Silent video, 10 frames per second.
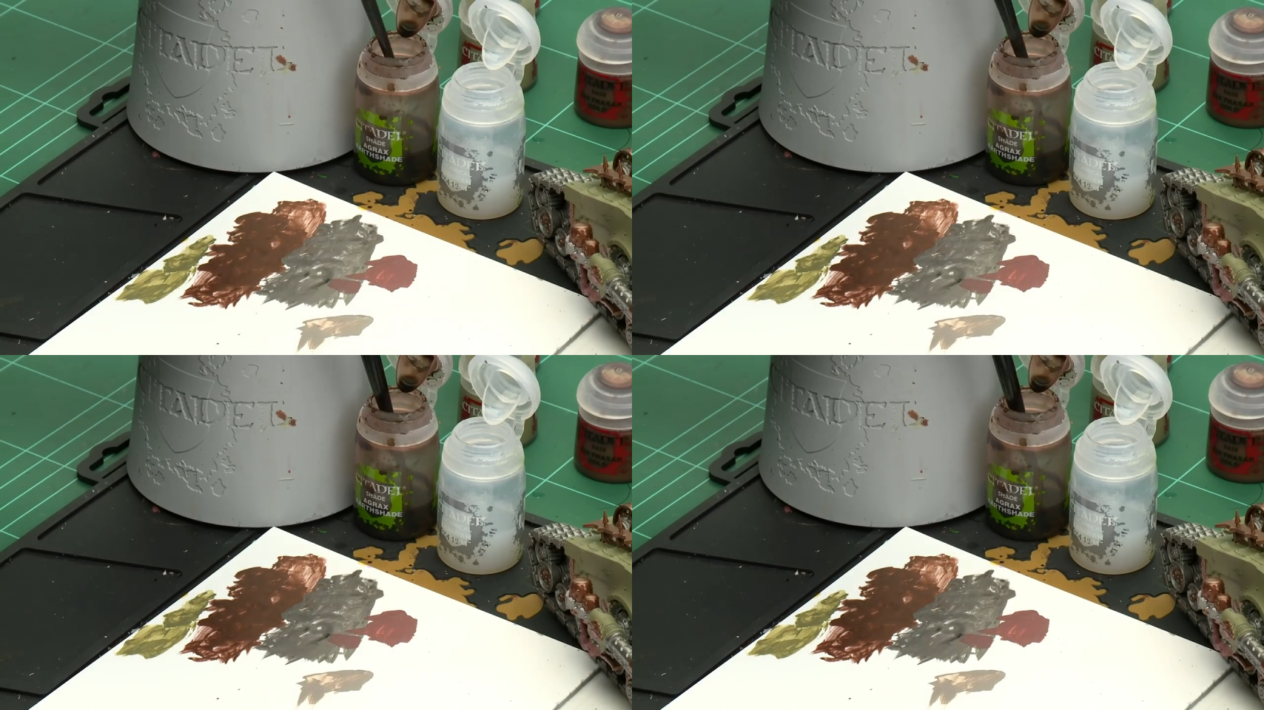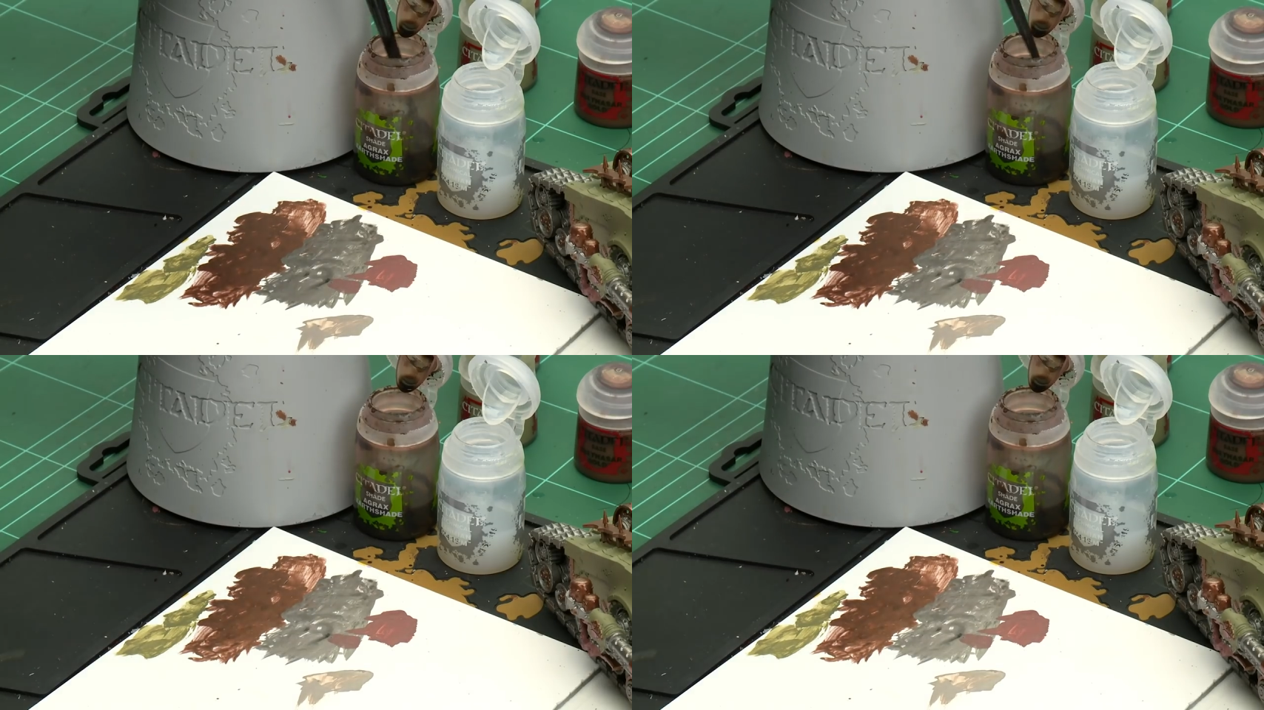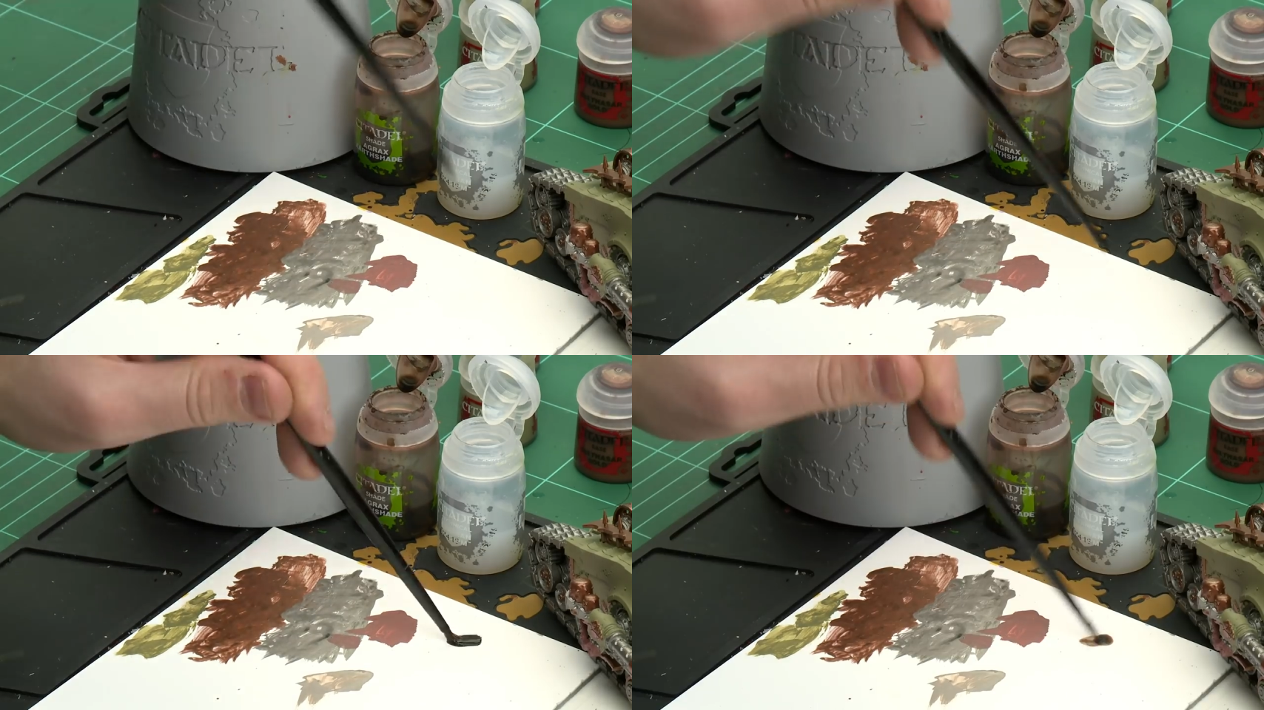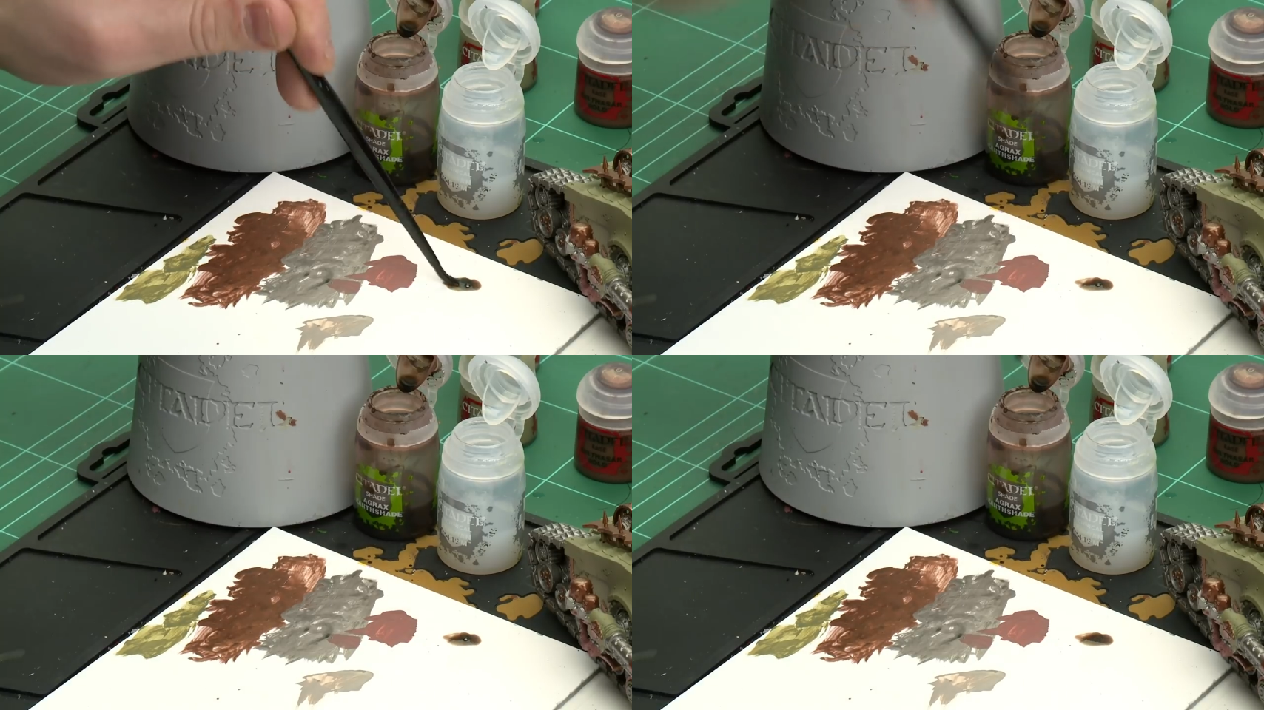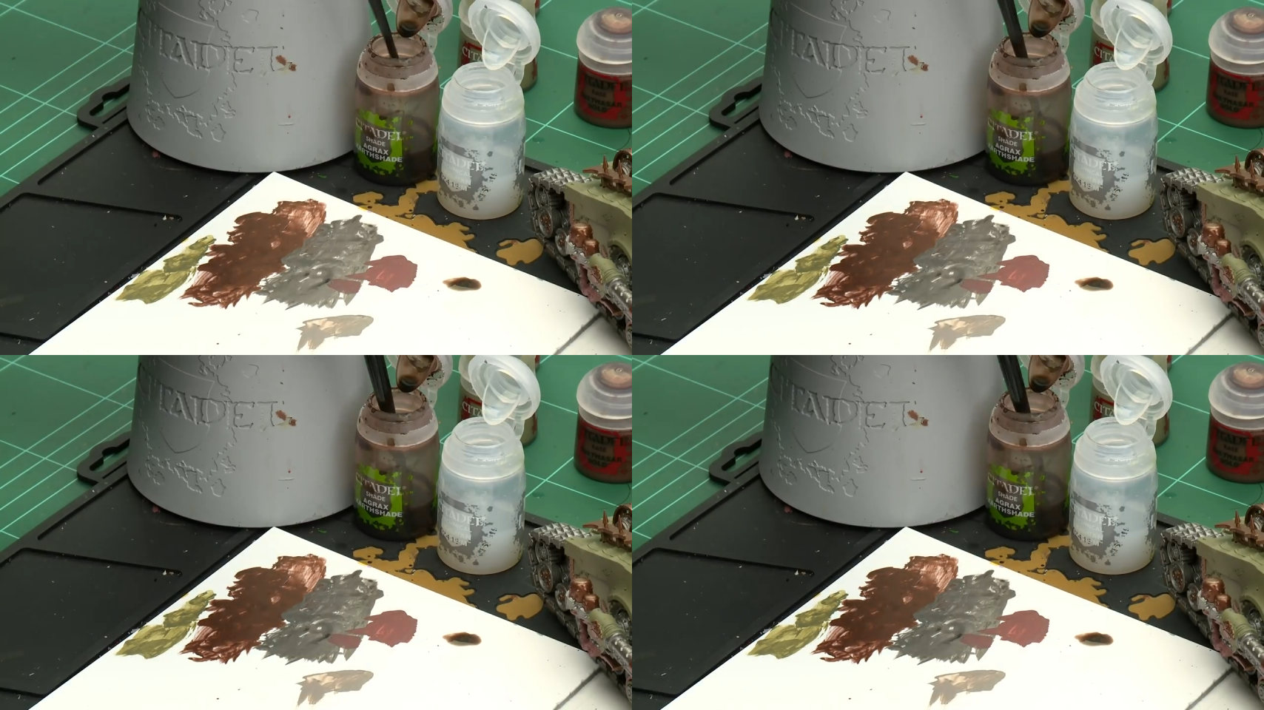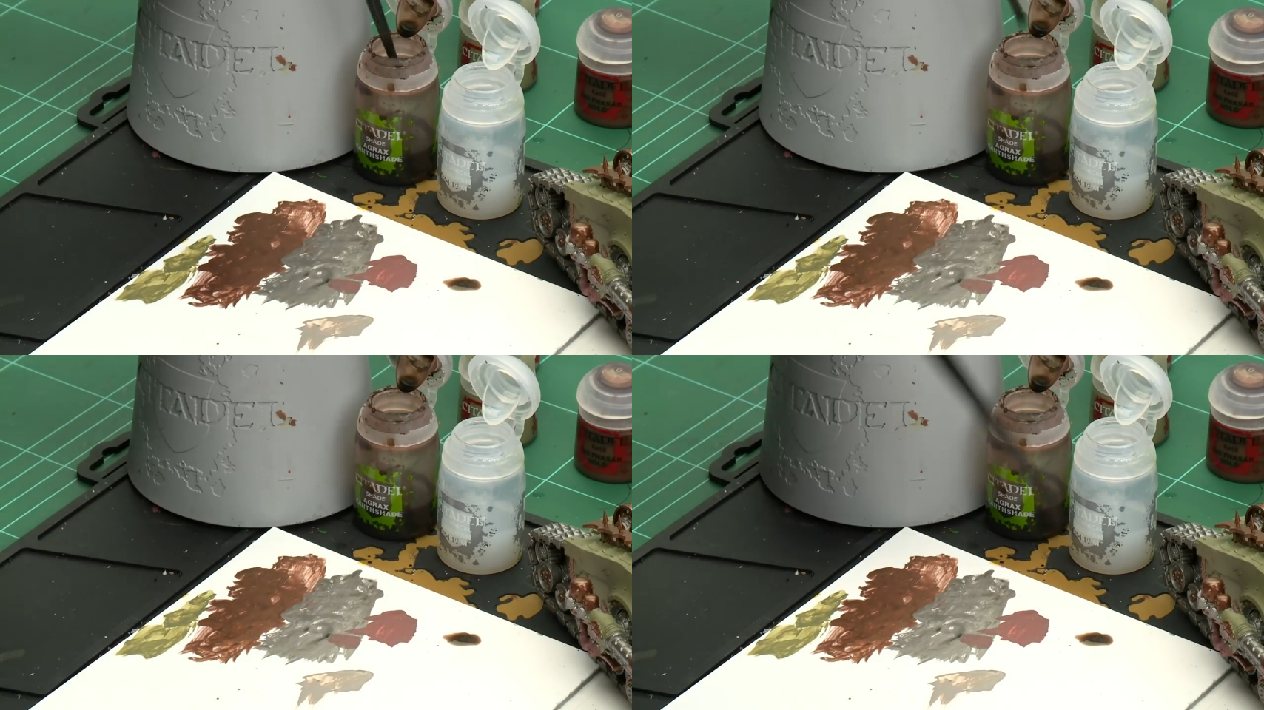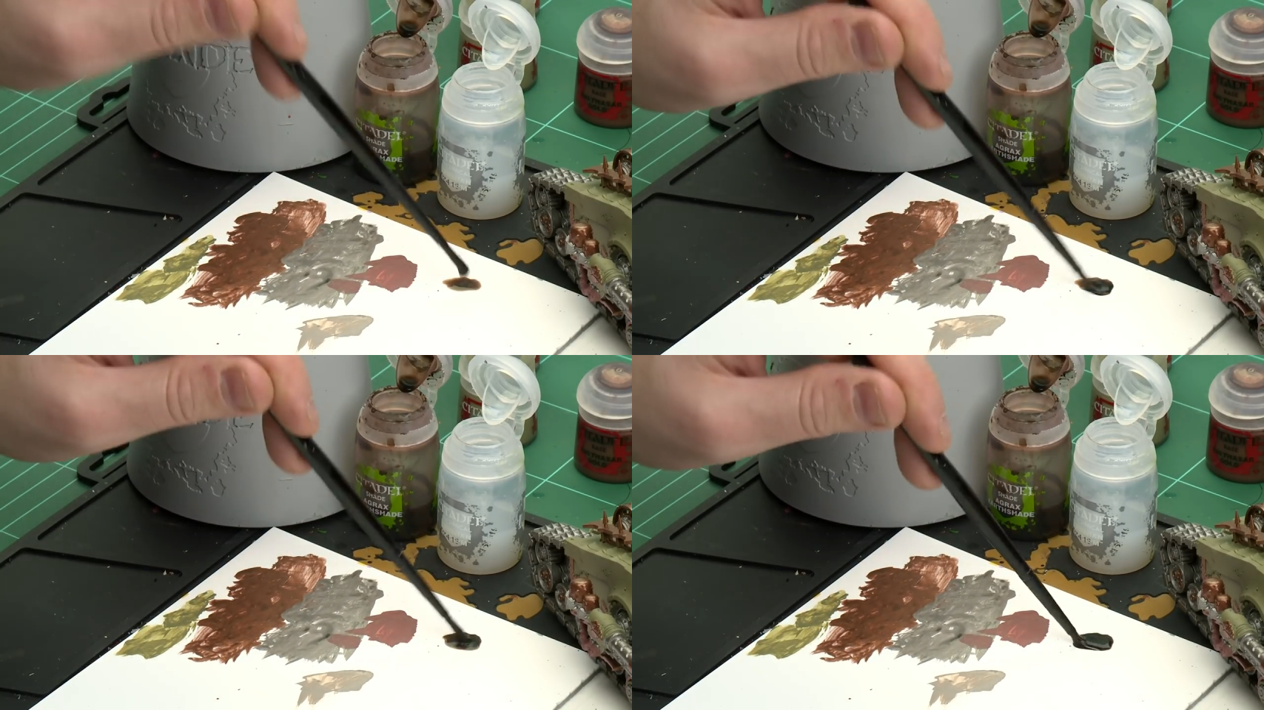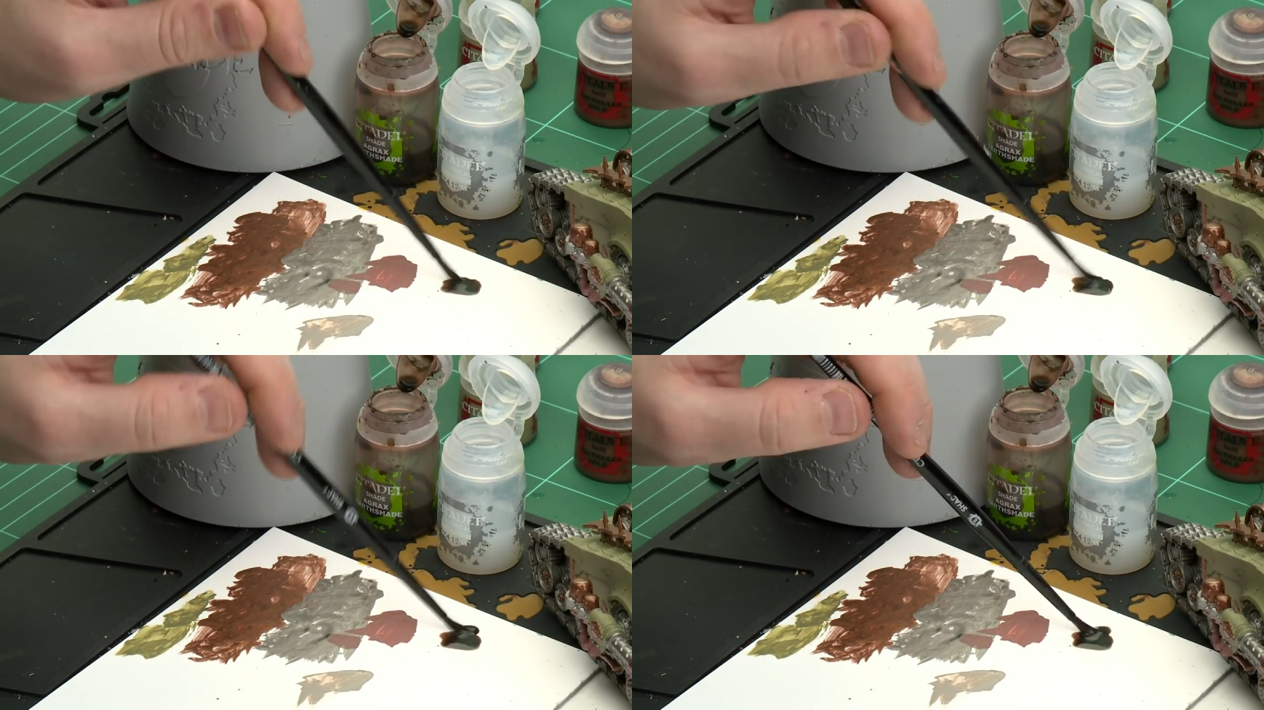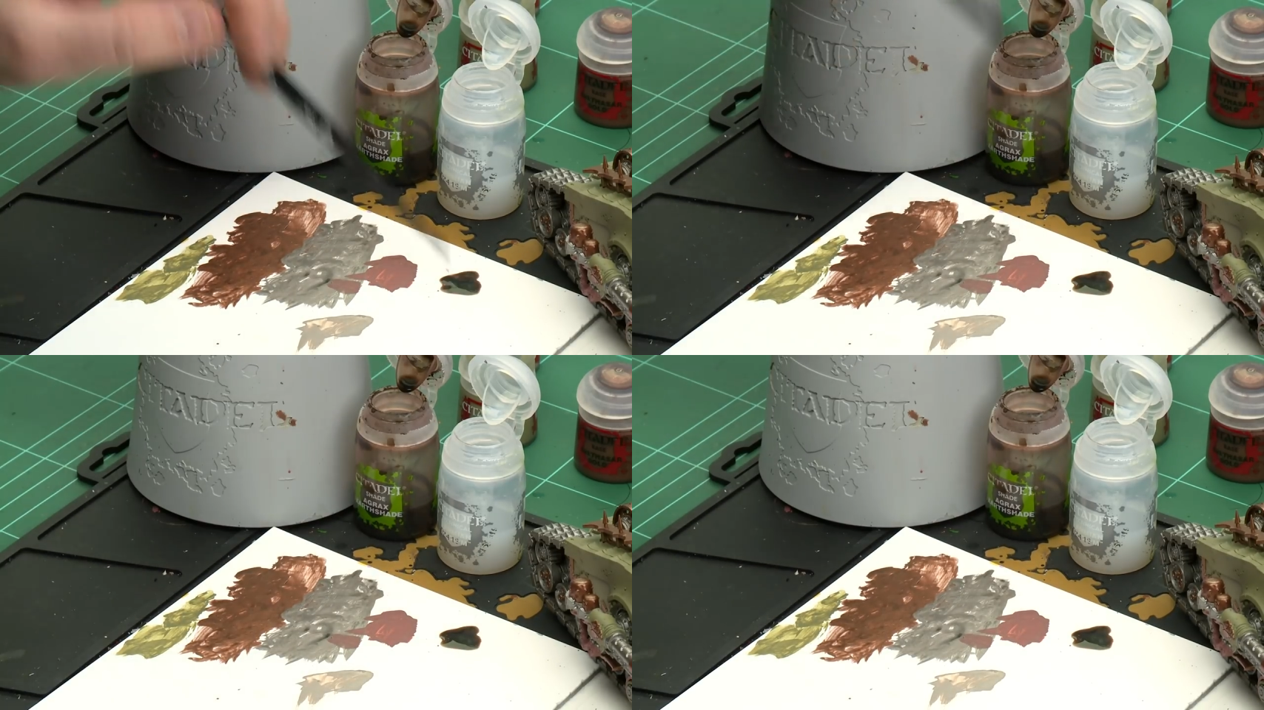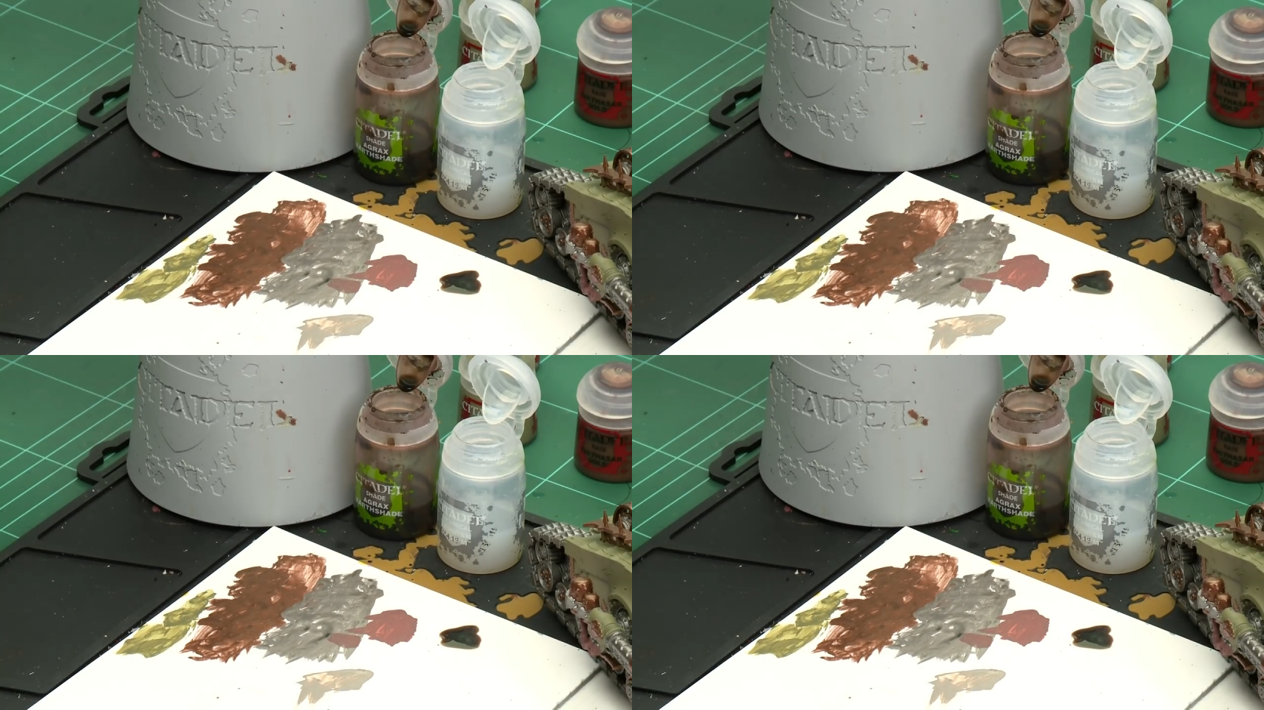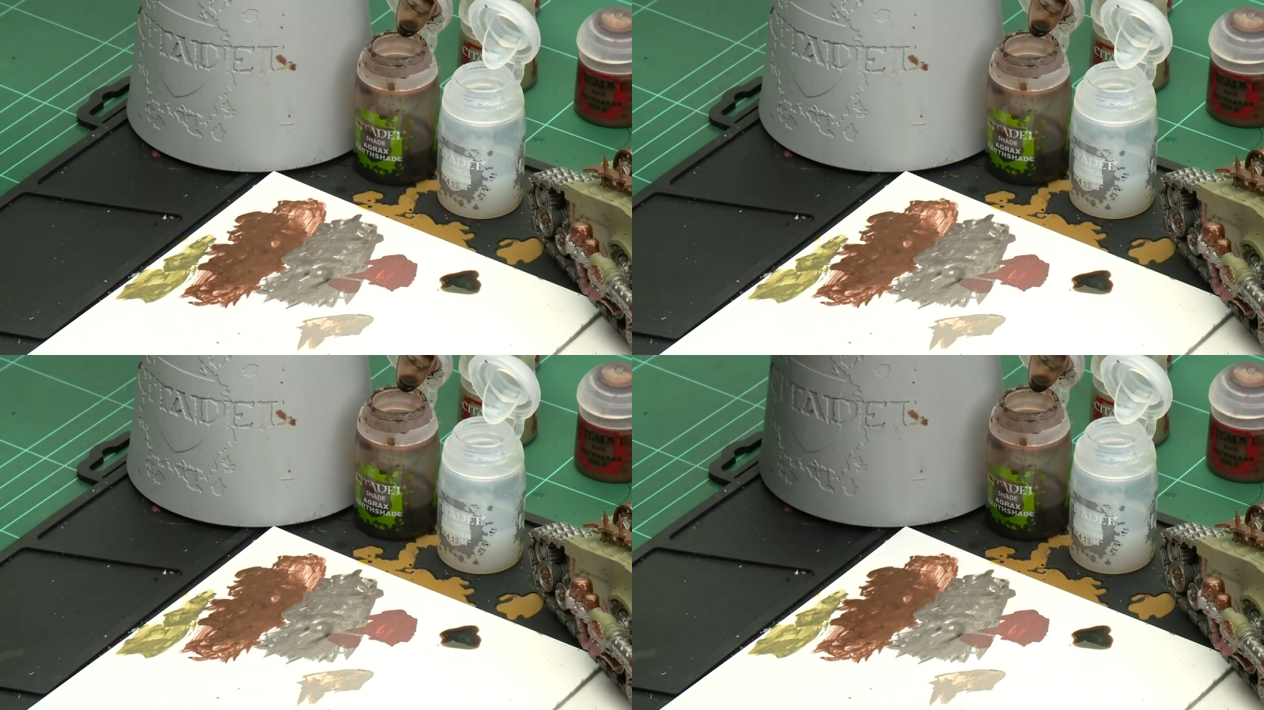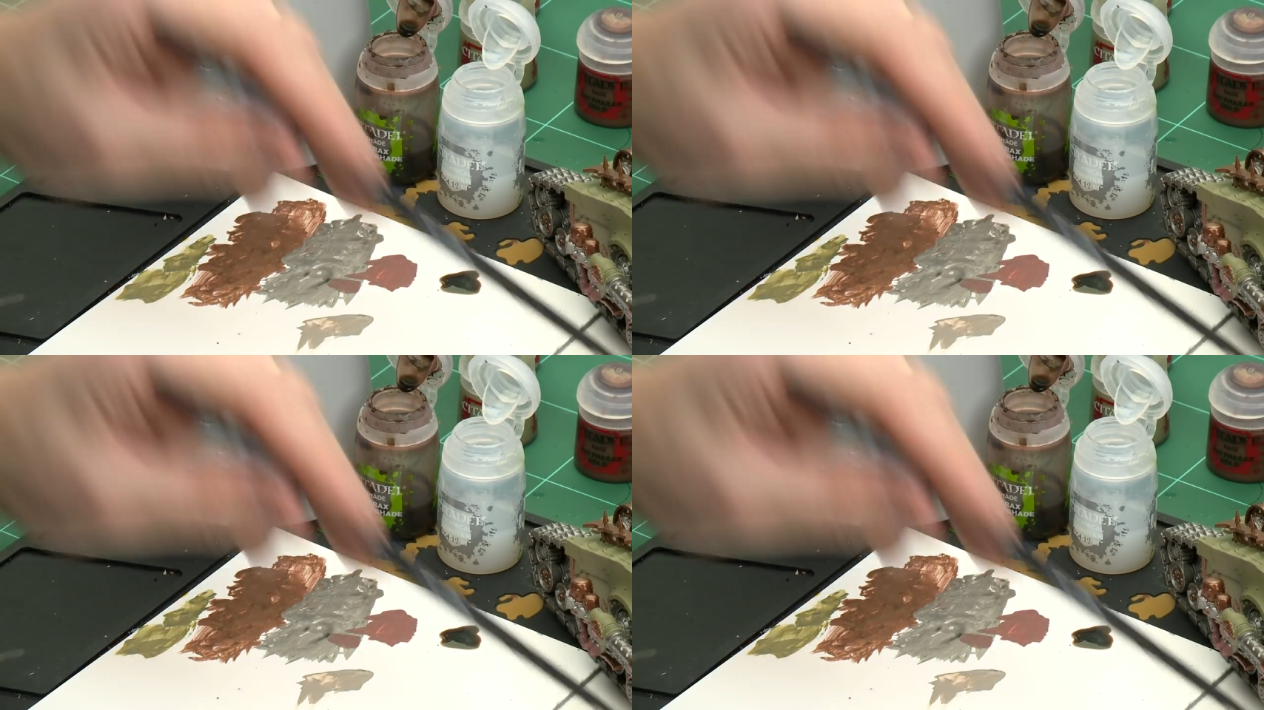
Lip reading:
[unreadable: no face in view]